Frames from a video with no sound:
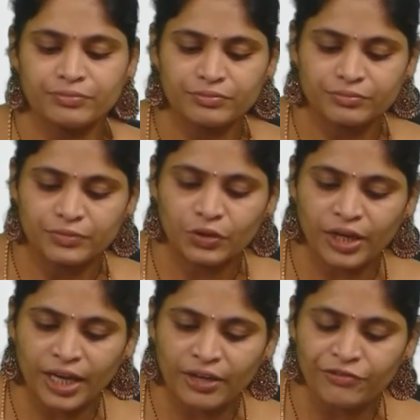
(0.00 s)
Okay.
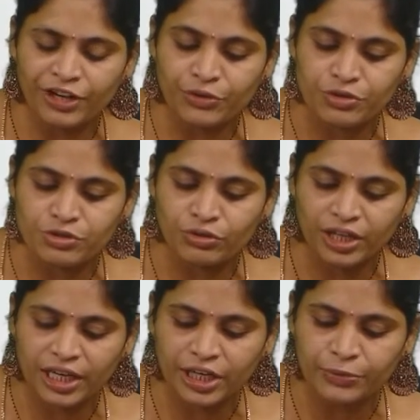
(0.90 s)
If I used to
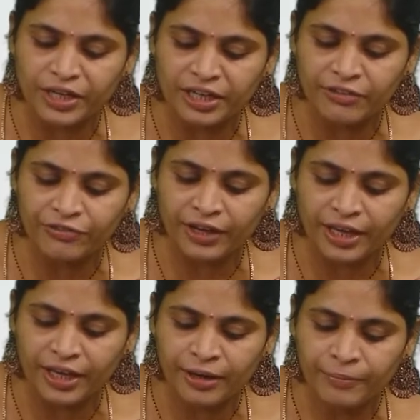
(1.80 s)
delete 25,
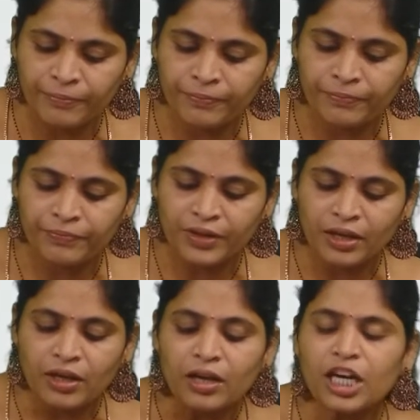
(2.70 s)

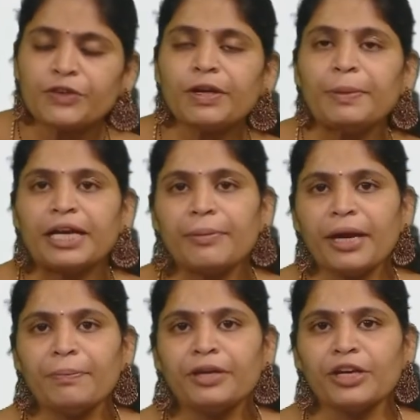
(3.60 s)
it will become
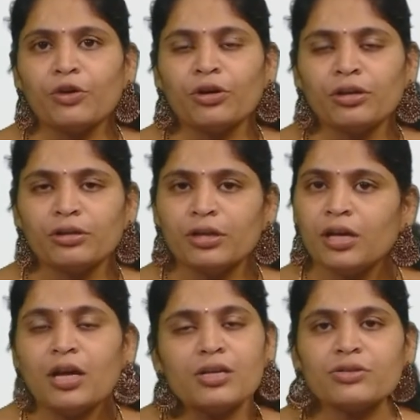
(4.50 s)
empty node.
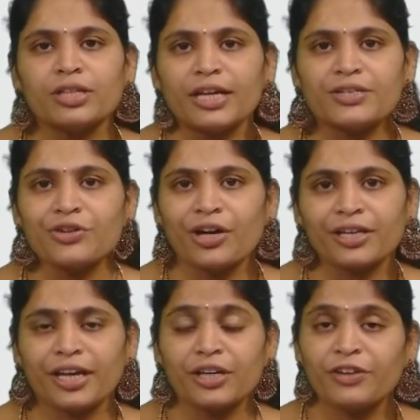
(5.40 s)
So, that is not
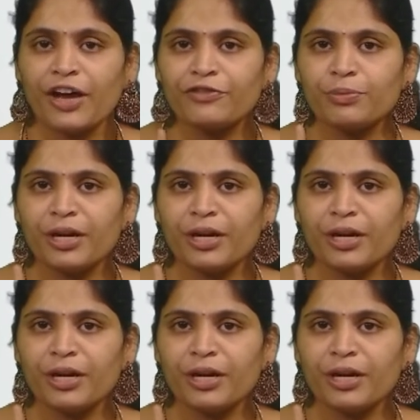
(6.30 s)
correct. We have to maintain